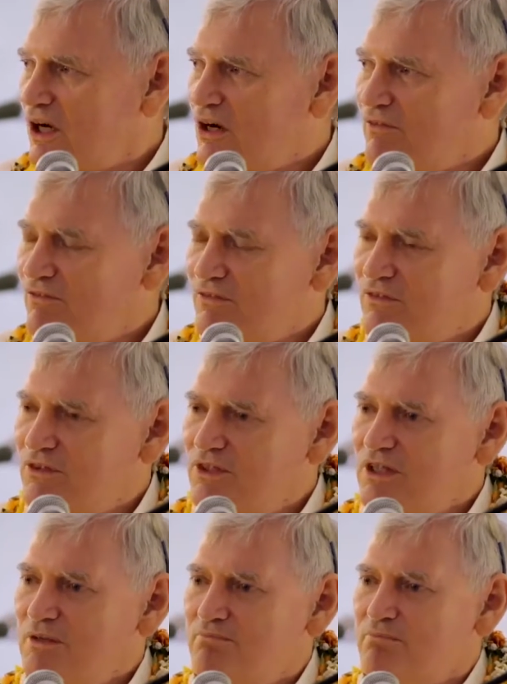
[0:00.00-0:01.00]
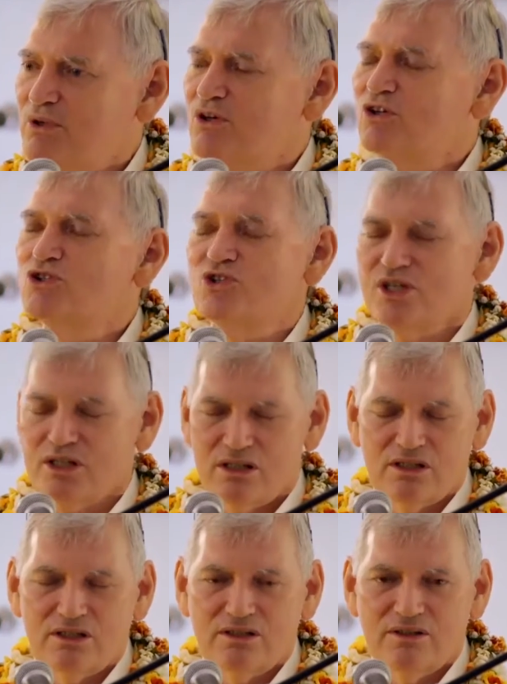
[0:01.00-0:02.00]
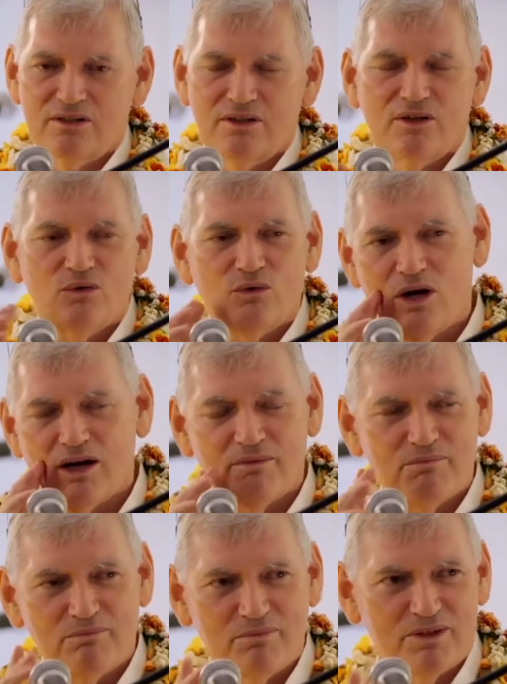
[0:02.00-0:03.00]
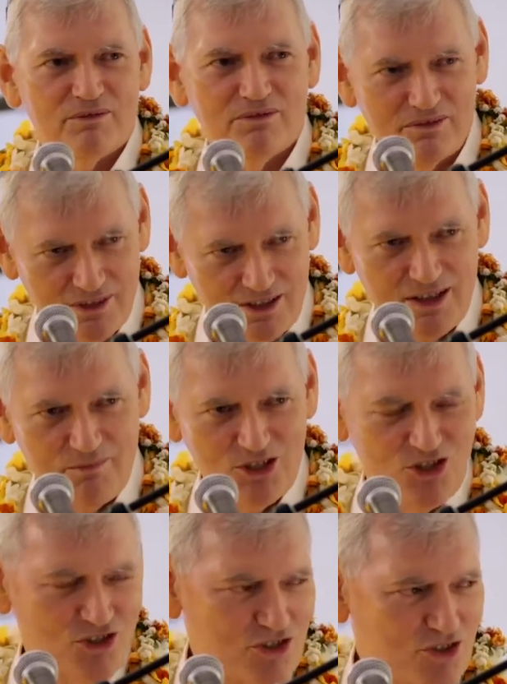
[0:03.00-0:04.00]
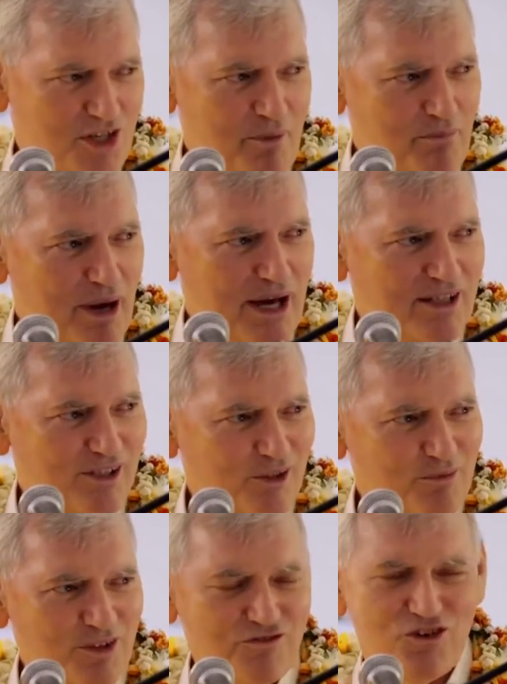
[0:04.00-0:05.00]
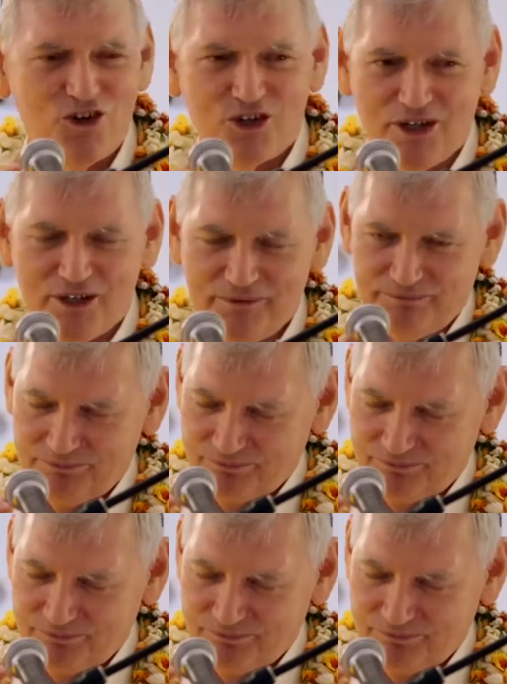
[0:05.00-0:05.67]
of the person. Well, let me just step back a little bit further.